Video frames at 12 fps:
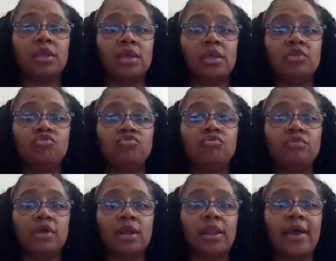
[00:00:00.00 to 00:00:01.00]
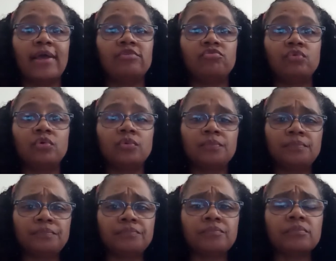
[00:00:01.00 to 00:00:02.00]
into the classroom,
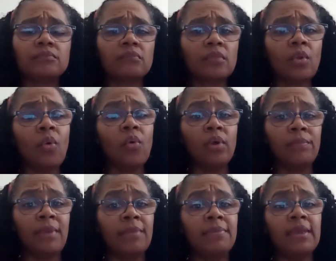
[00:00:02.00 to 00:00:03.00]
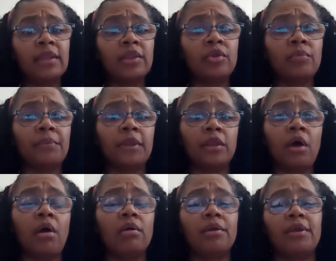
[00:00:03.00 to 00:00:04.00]
or it may be a little bit
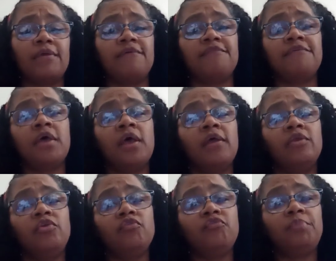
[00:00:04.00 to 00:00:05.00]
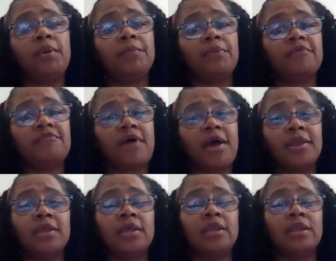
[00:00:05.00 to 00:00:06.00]
longer if you've been
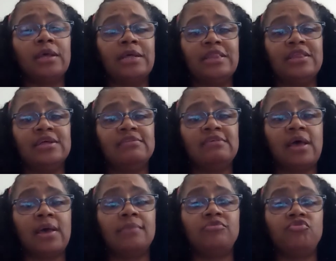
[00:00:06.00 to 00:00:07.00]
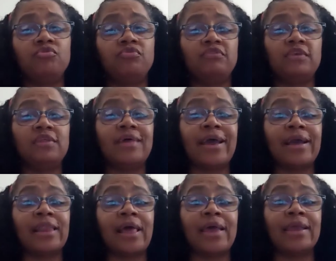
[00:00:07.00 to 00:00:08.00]
provided the time to see that
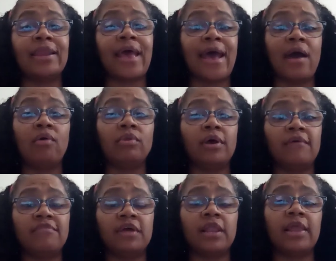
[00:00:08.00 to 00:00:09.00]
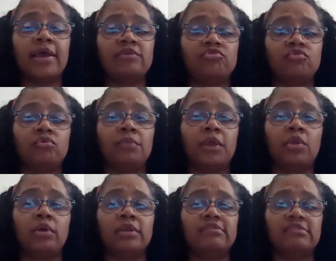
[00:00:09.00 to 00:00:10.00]
client out of the classroom and
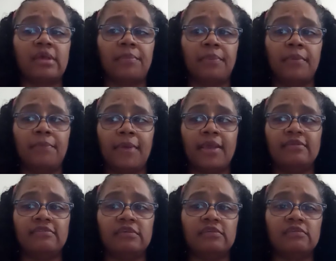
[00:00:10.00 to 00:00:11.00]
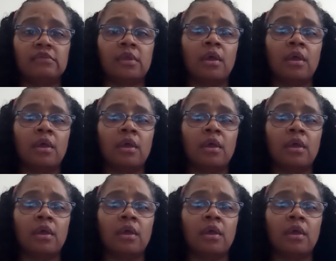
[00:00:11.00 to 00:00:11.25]
on a separate basis.